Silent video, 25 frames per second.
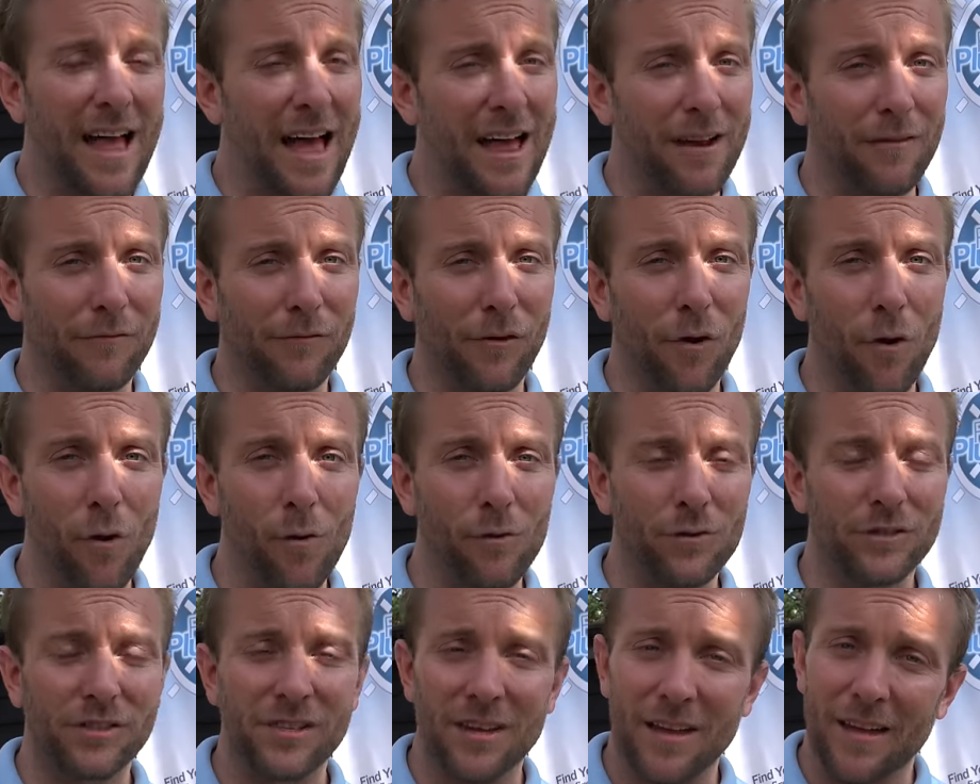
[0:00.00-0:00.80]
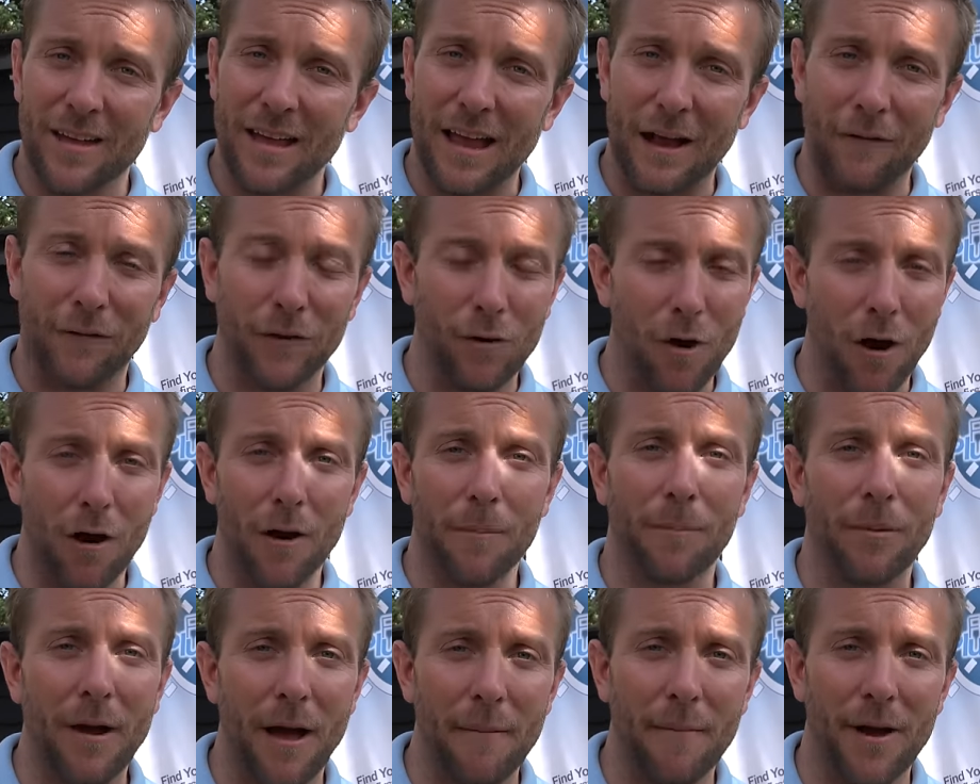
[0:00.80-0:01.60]
And of course, if you are a
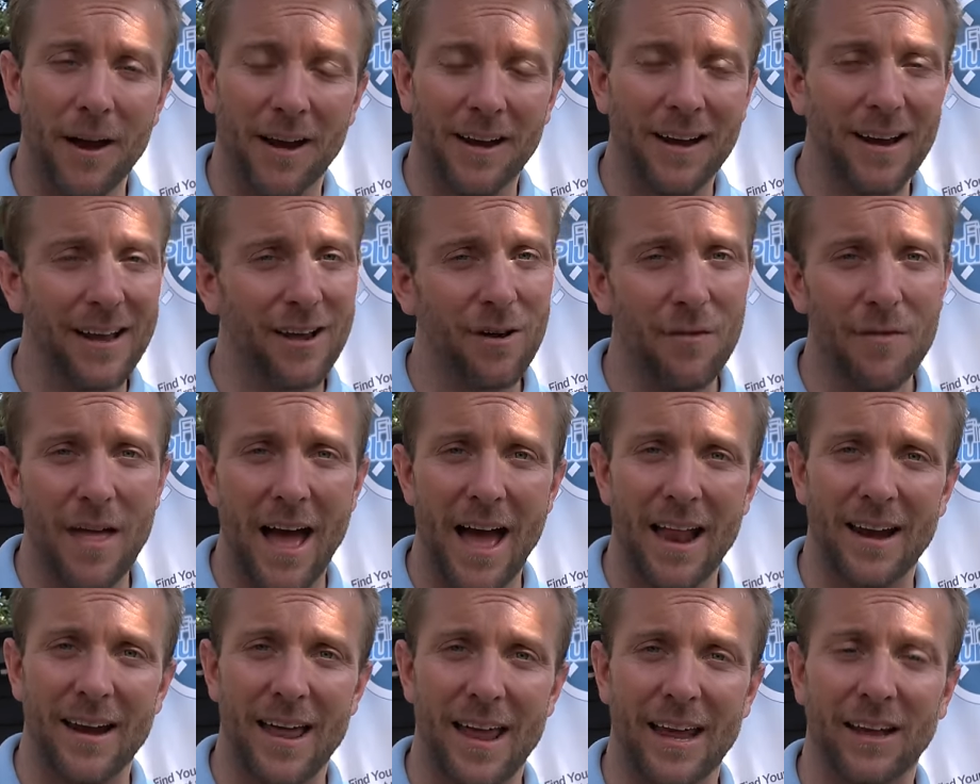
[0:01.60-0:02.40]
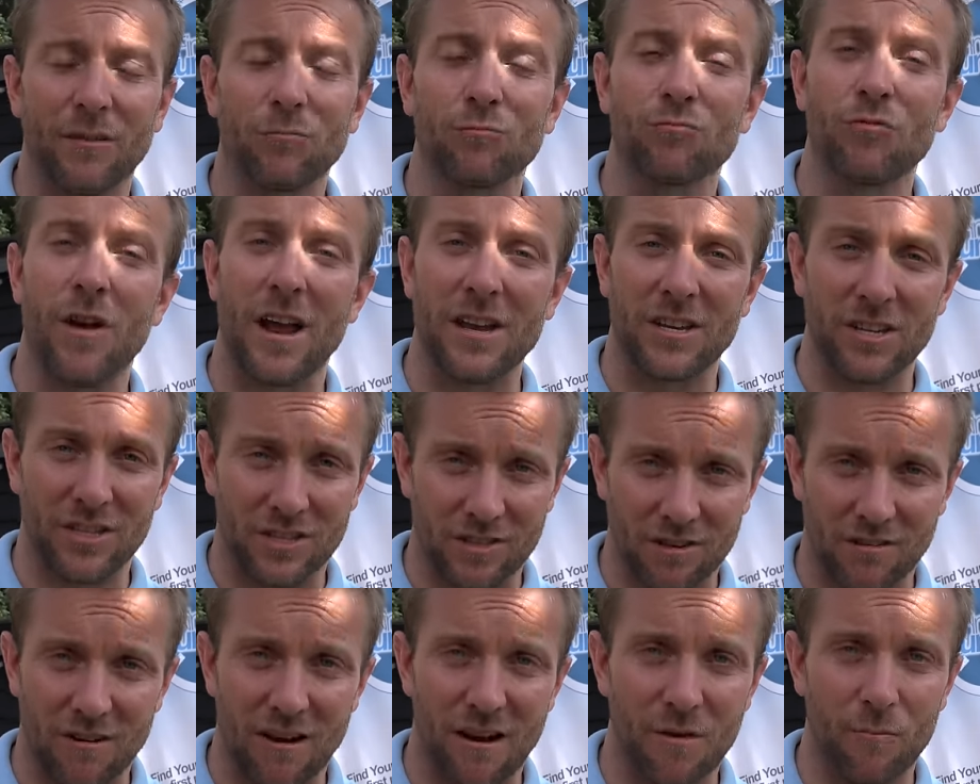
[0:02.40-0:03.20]
plumber, click on that link,
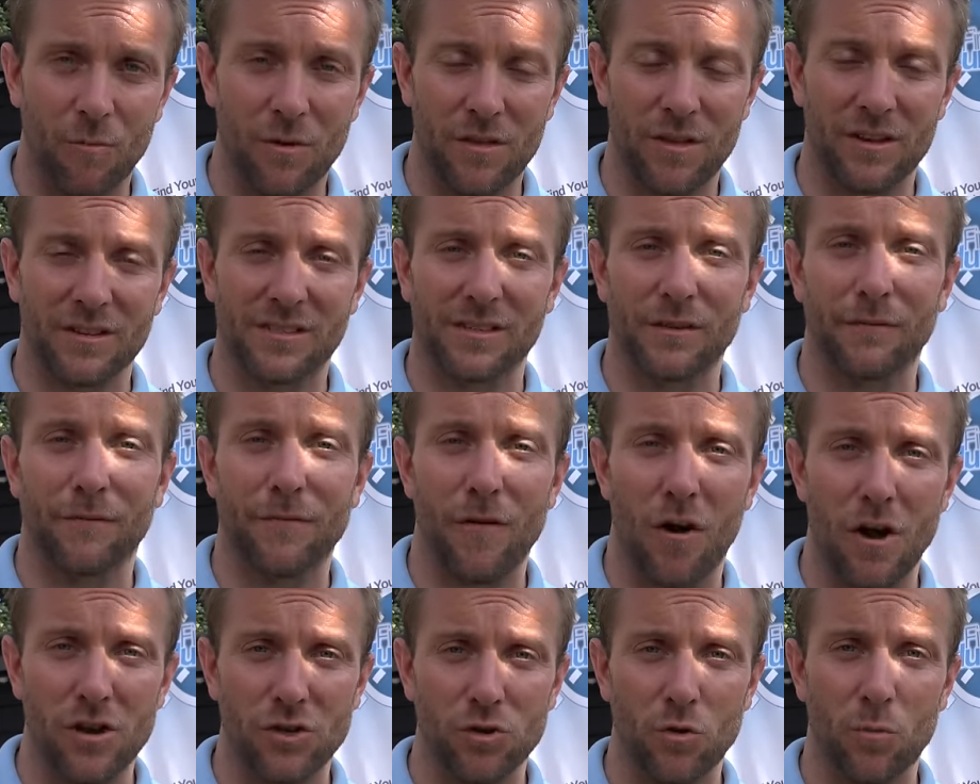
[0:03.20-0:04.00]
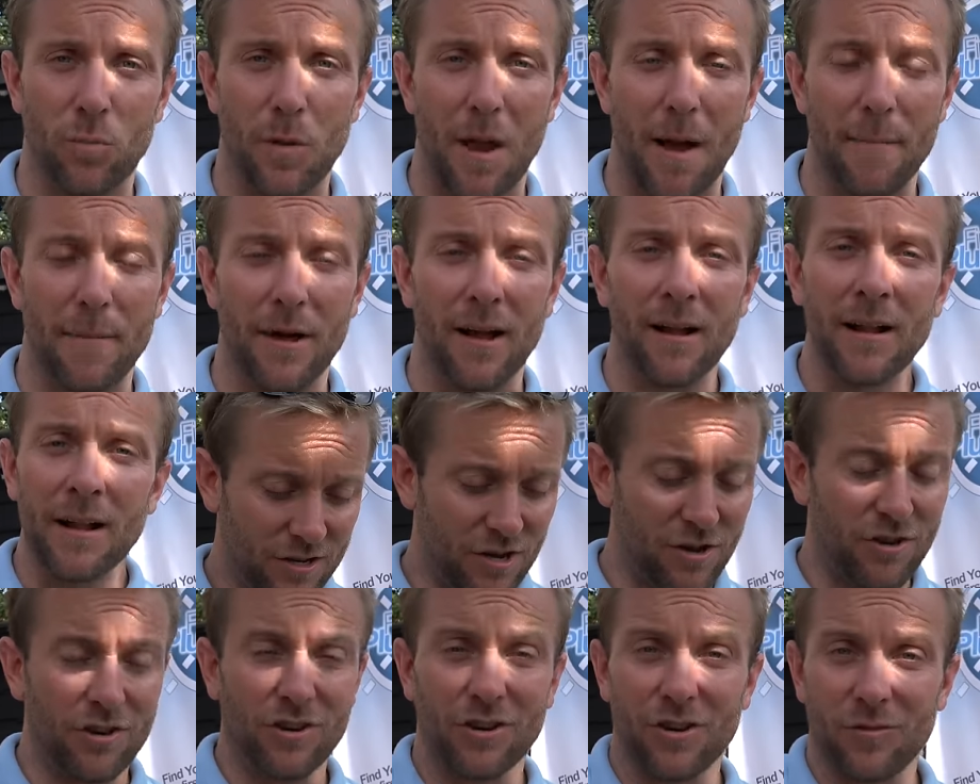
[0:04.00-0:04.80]
register with us at Find Your Plumber.
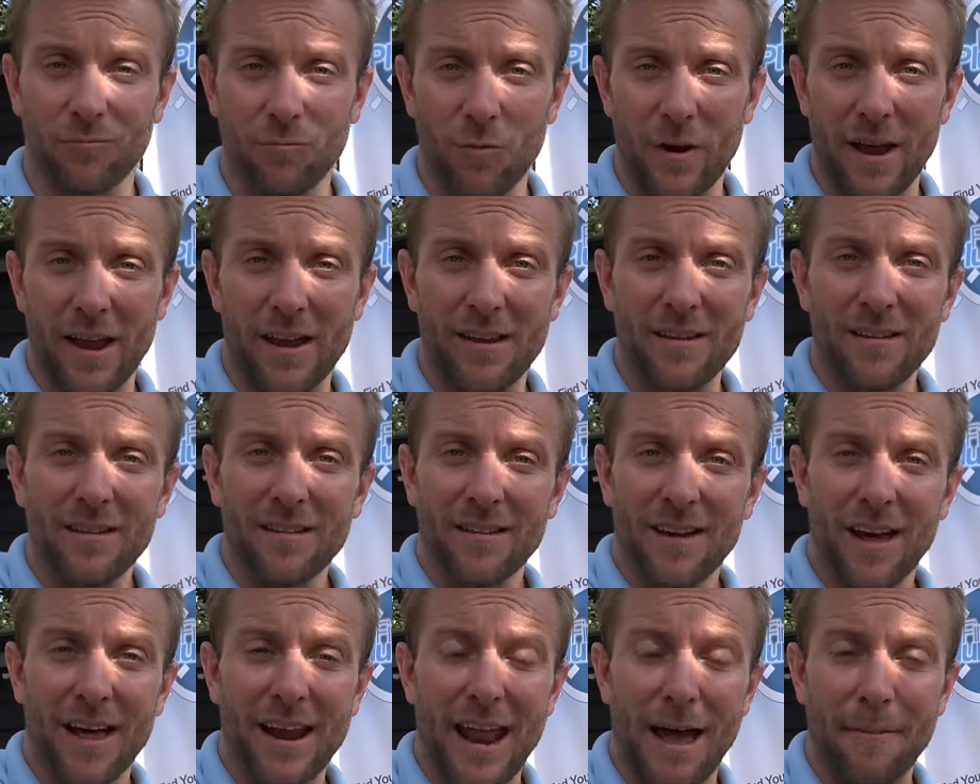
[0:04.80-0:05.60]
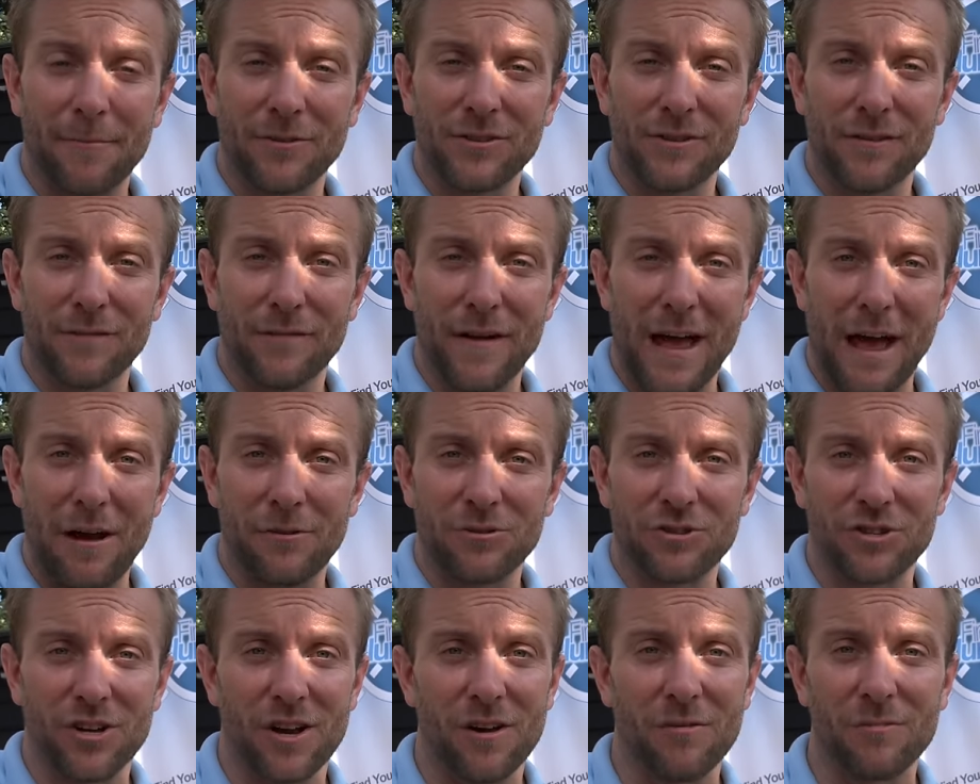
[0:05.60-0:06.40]
You could win an Amazon
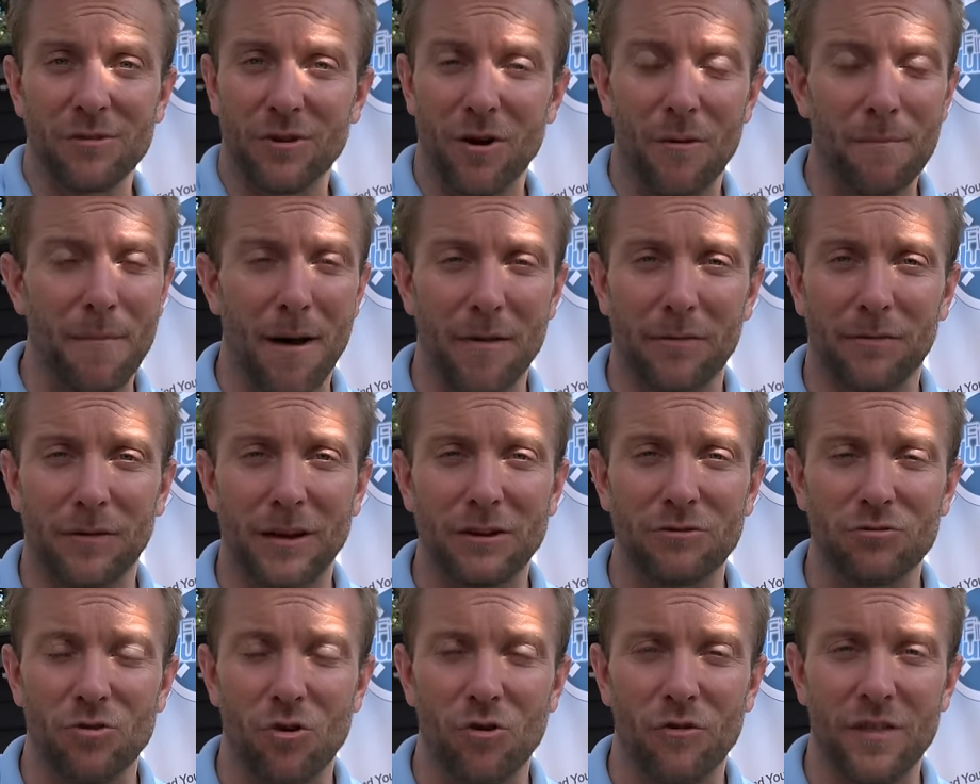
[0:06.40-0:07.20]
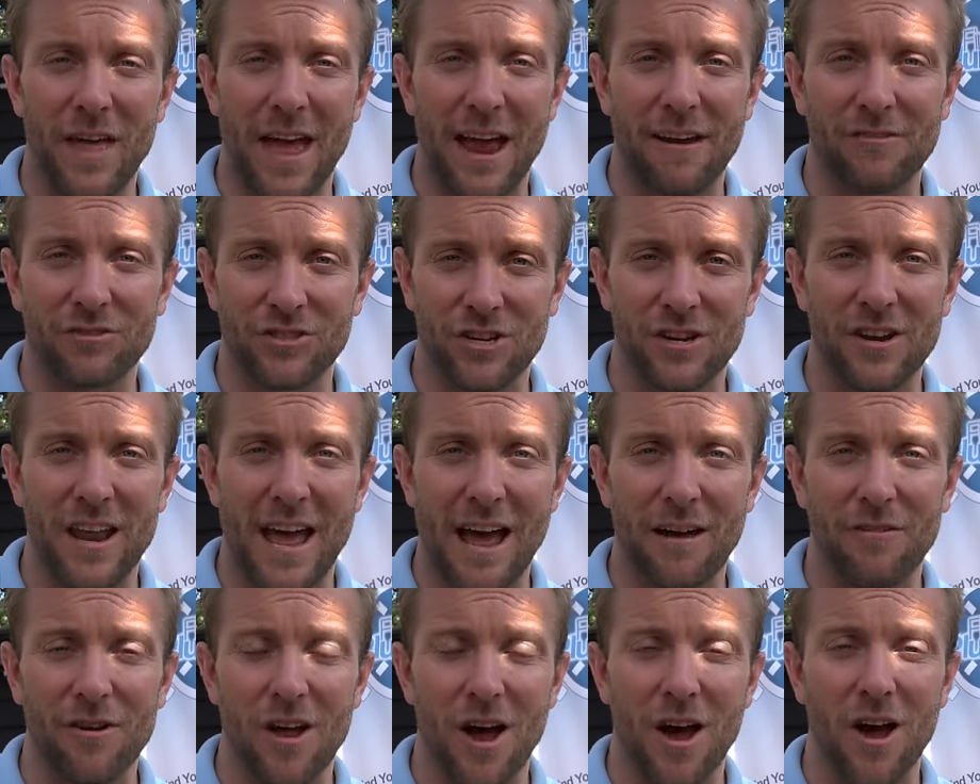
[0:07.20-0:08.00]
voucher. We've got monthly draw there, as you
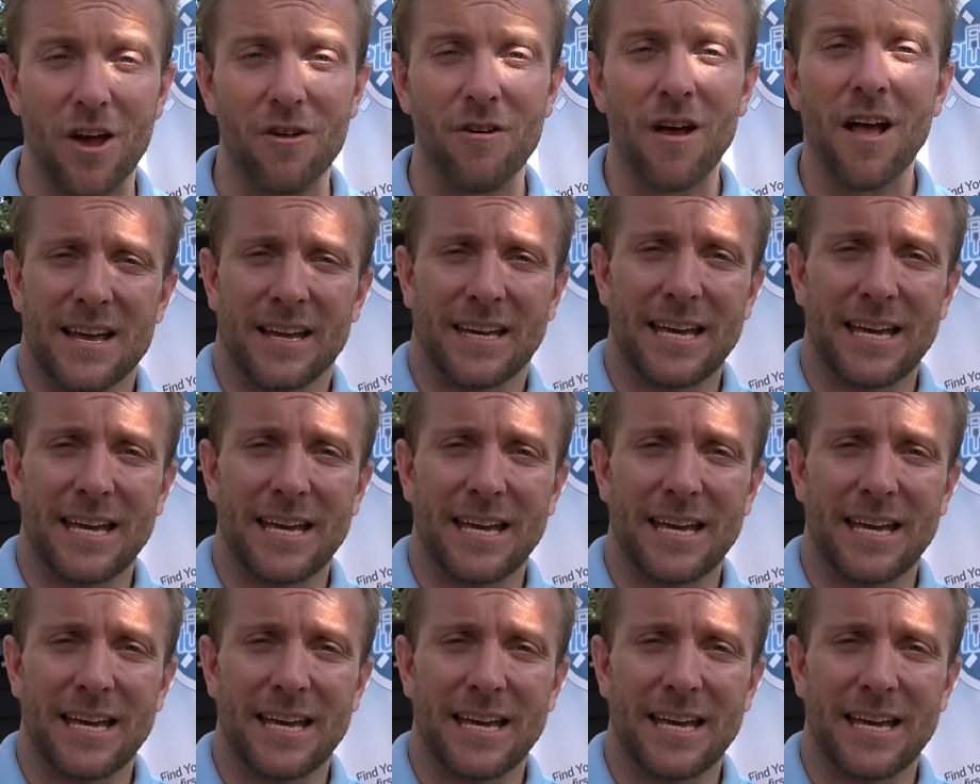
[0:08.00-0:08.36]
now know.